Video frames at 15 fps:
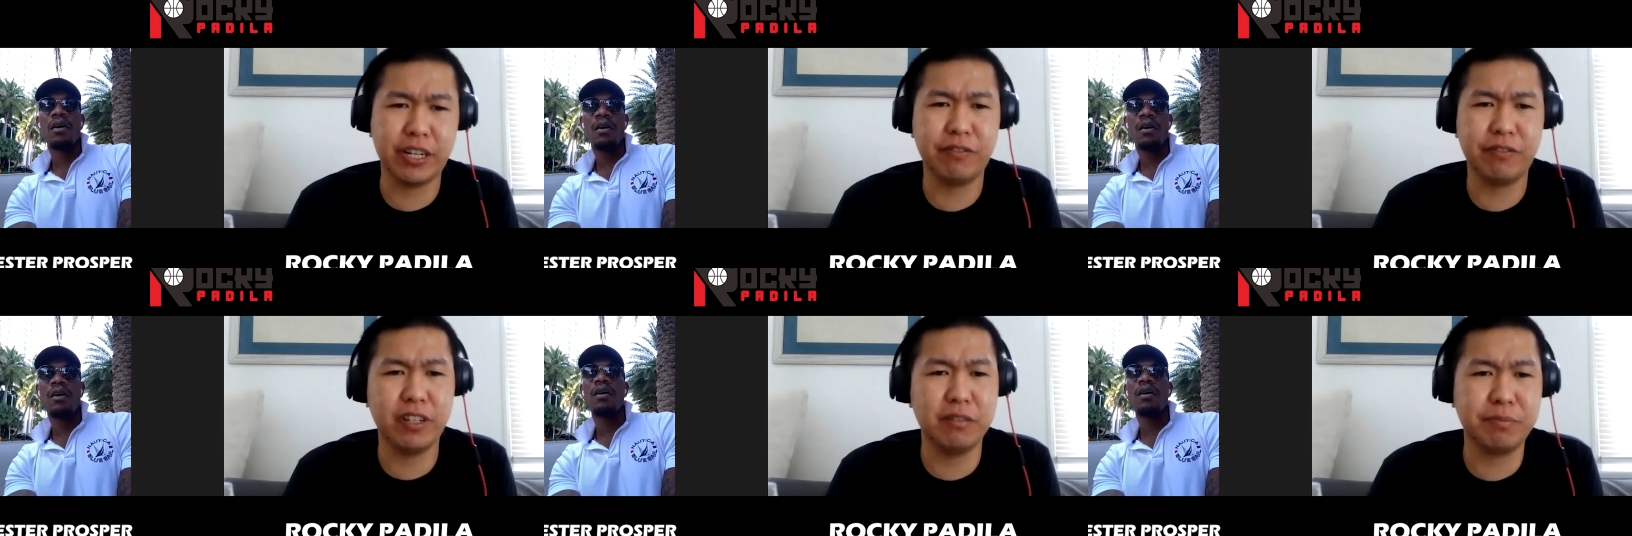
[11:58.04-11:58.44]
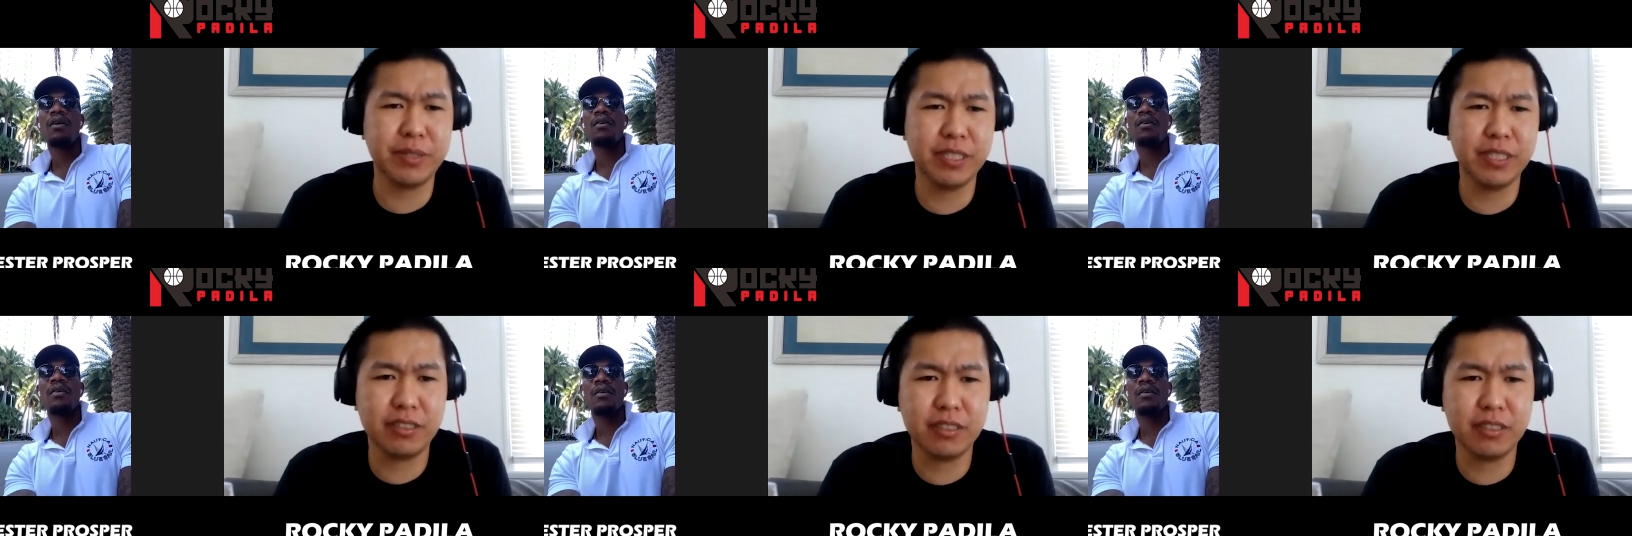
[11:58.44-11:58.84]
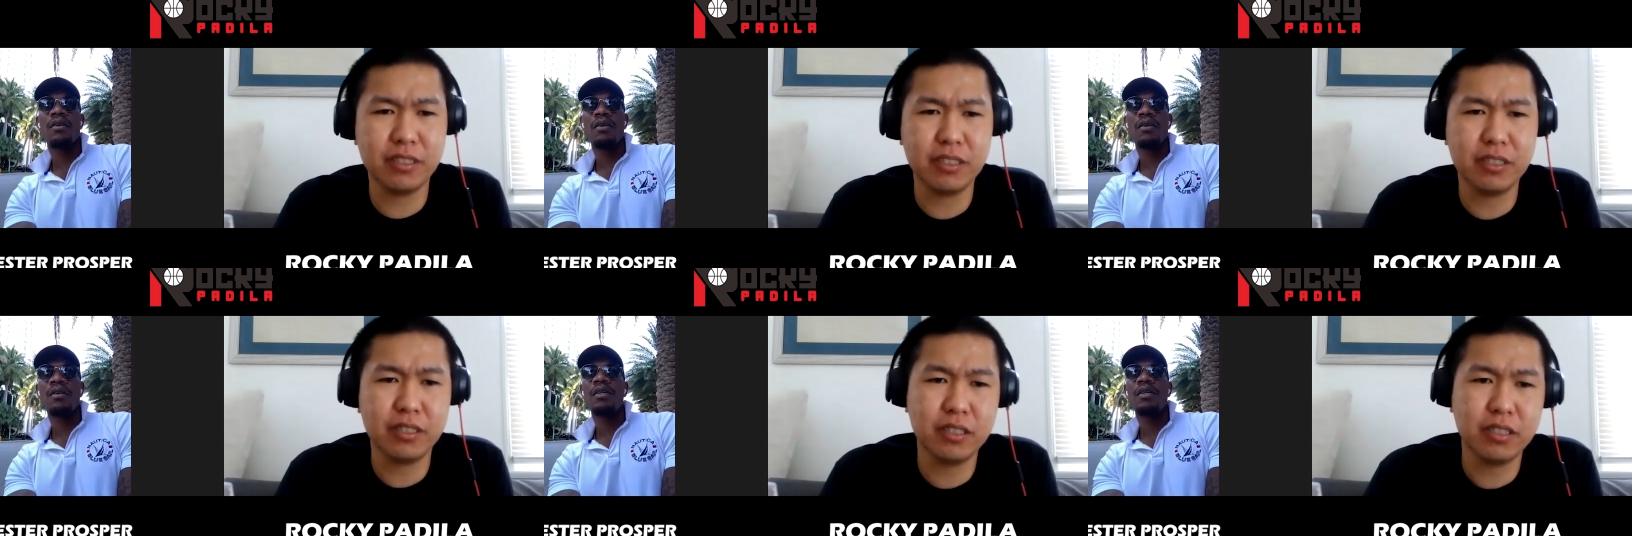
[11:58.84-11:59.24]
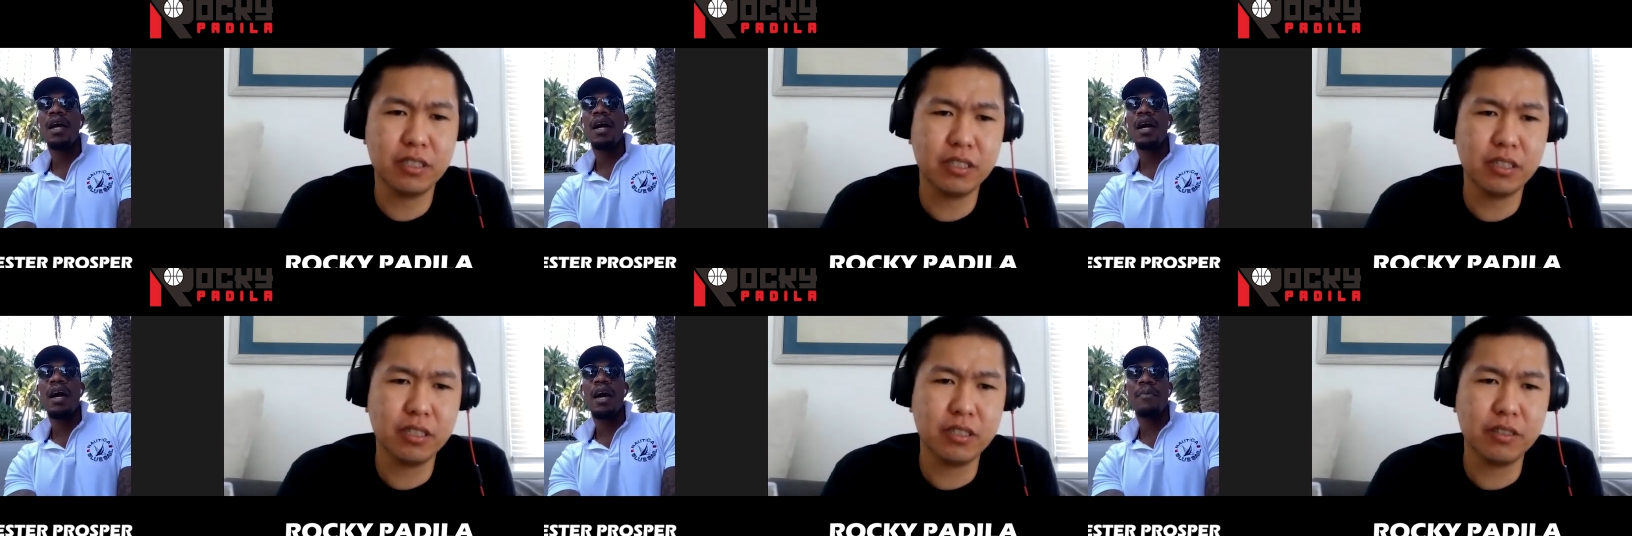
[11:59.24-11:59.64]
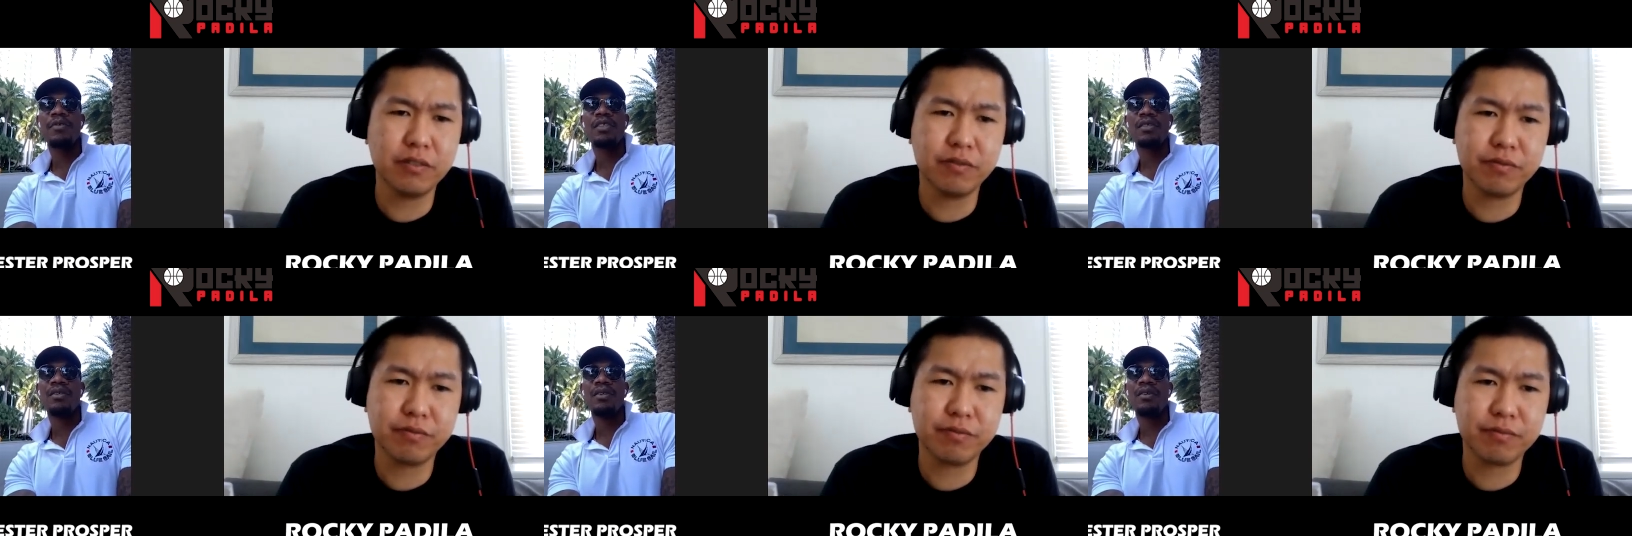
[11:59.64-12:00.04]
Speaker 1: in the Philippines? Yeah,
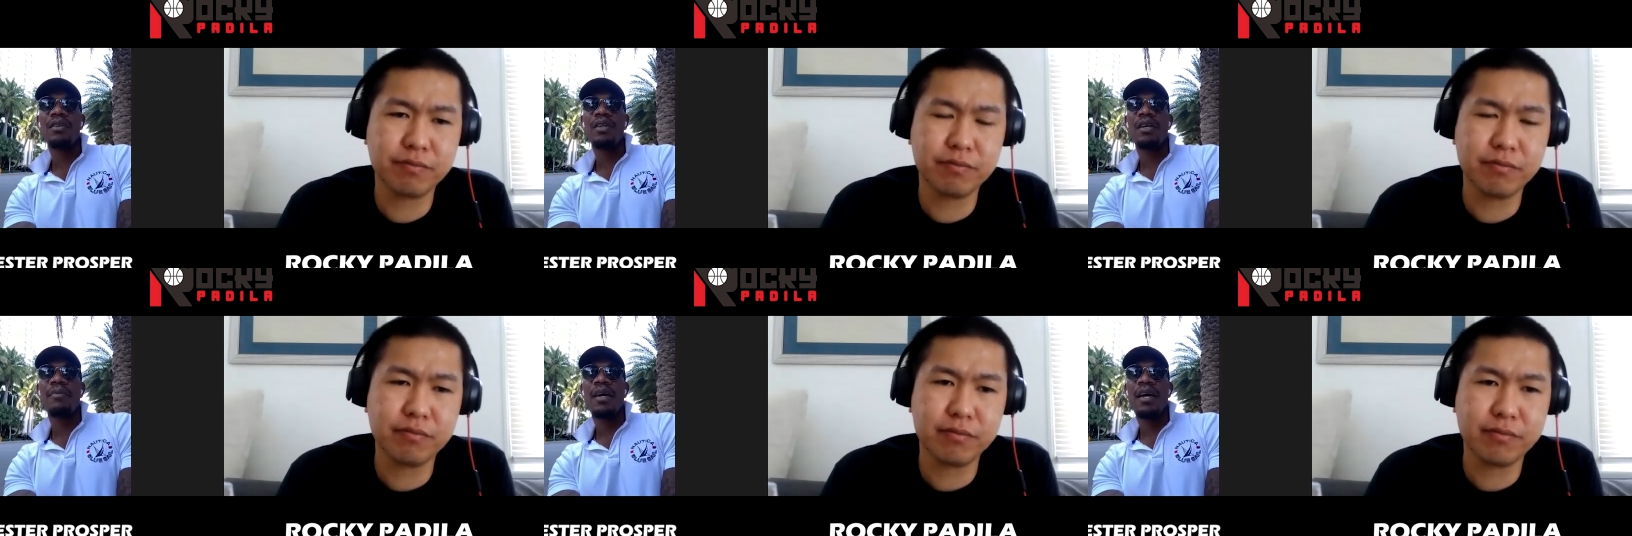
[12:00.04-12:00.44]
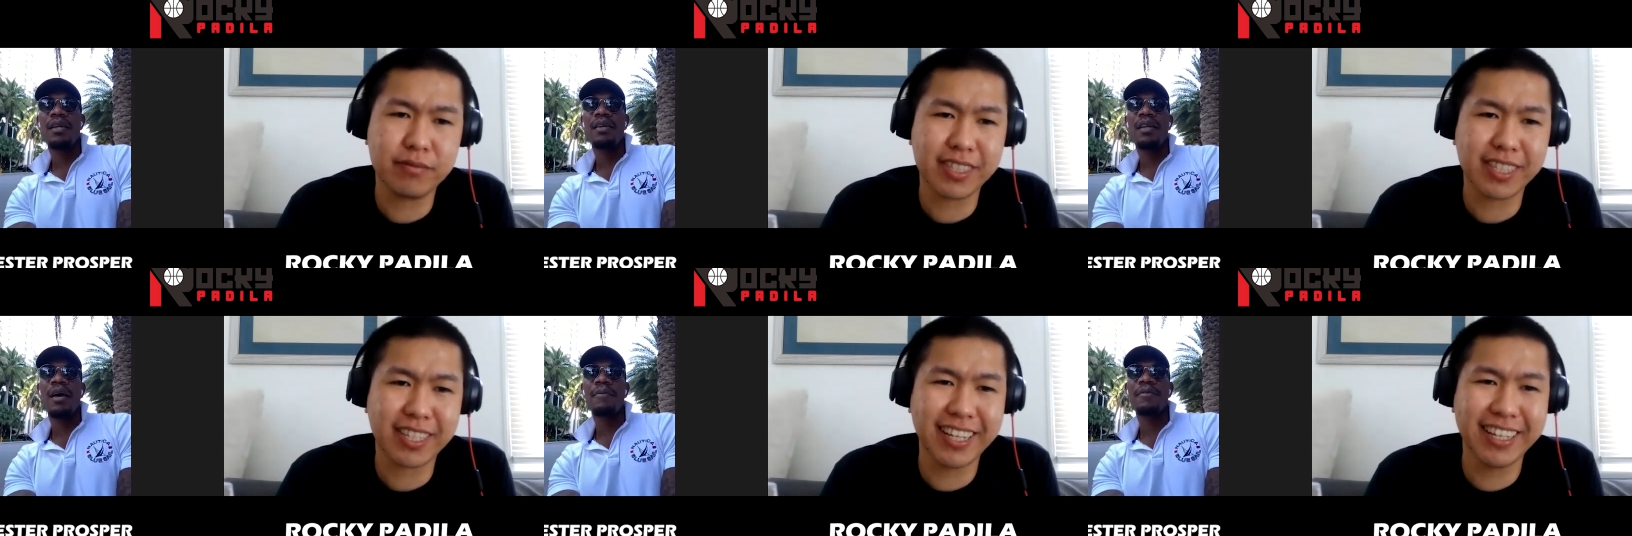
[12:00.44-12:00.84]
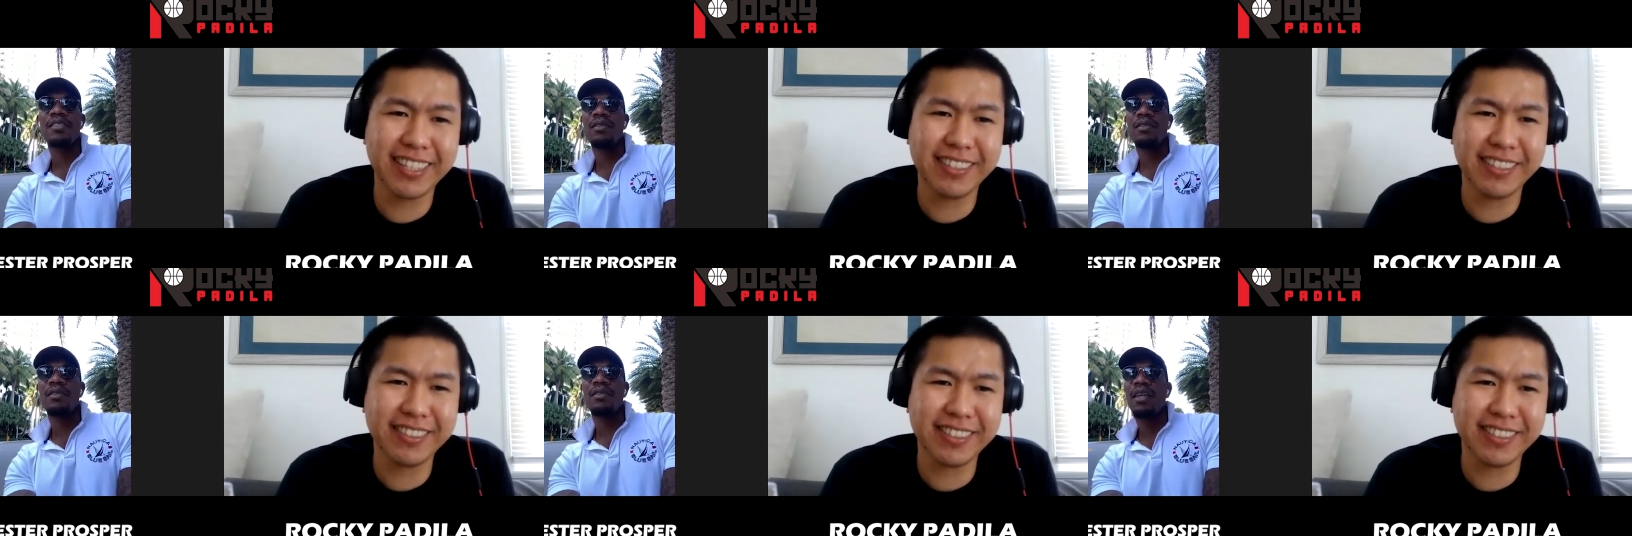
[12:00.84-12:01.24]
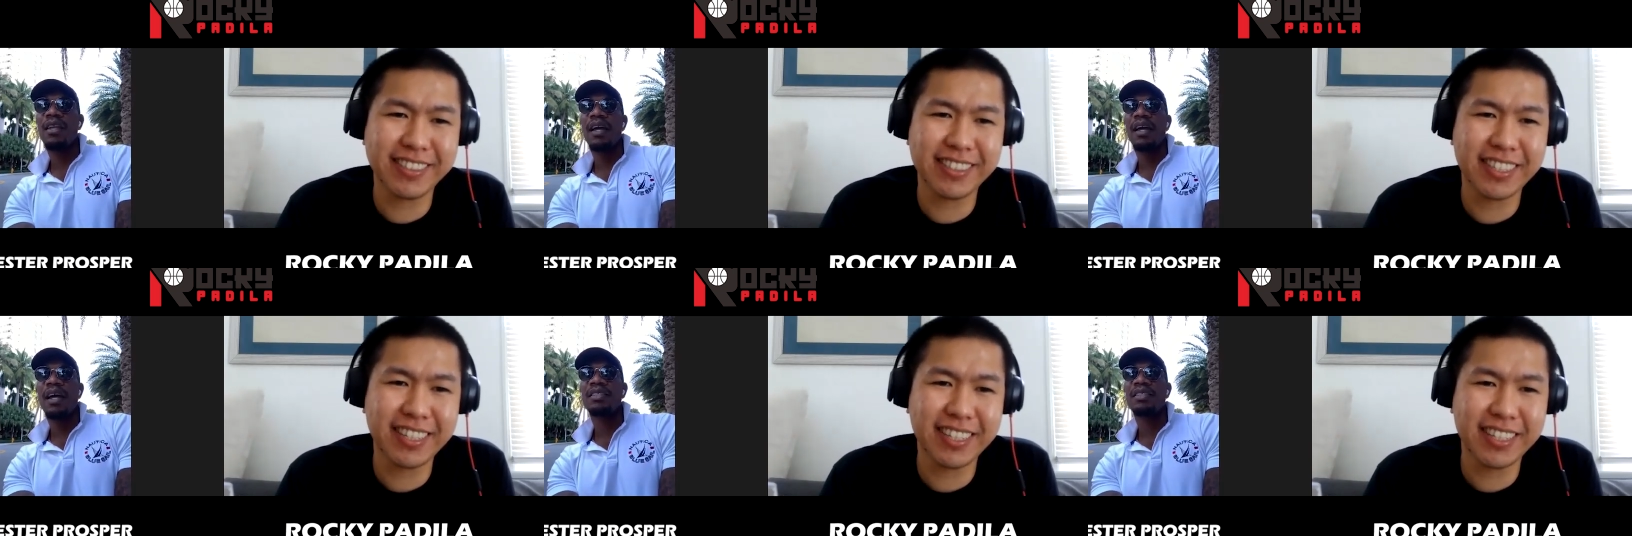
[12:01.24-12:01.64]
absolutely, man. Absolutely. Like I